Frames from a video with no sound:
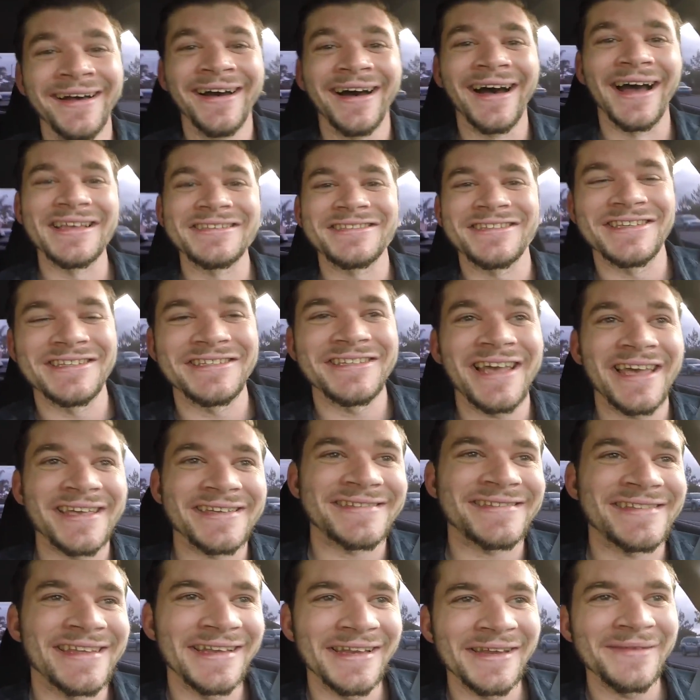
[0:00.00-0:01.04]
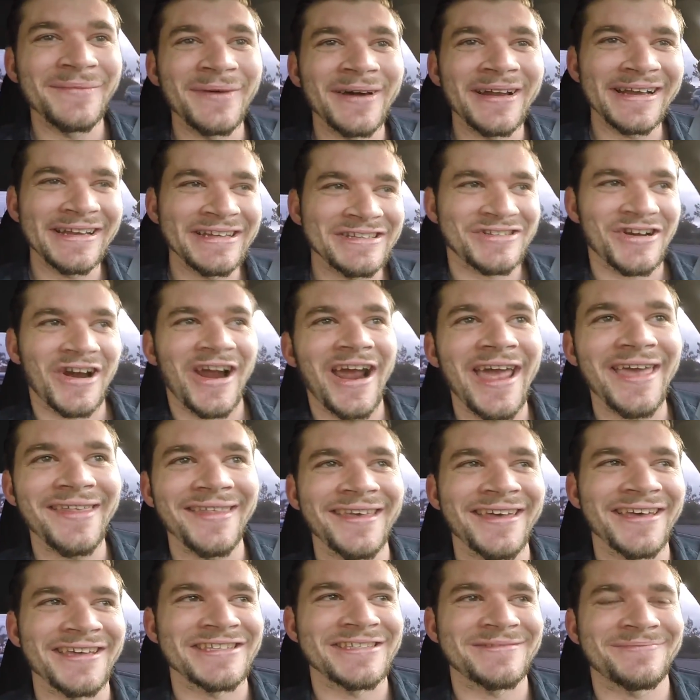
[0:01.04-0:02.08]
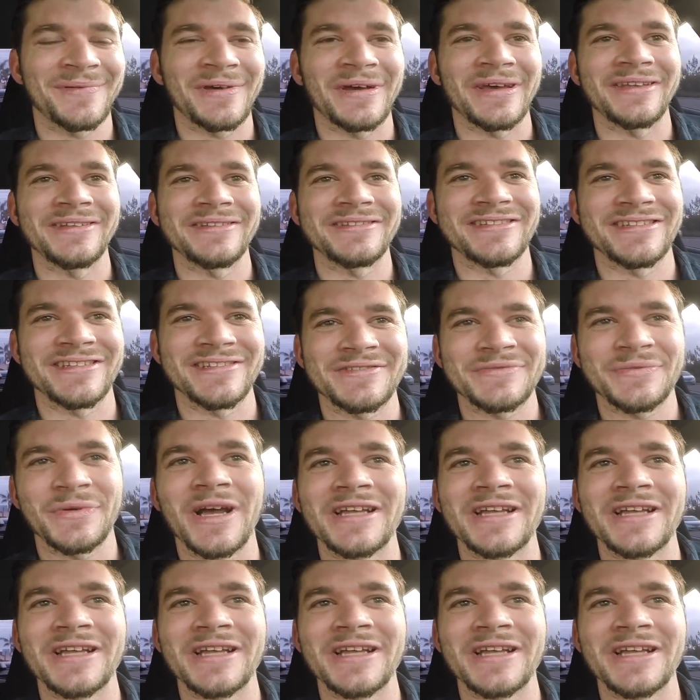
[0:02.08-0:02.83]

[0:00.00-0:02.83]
I suggest anybody try this, but just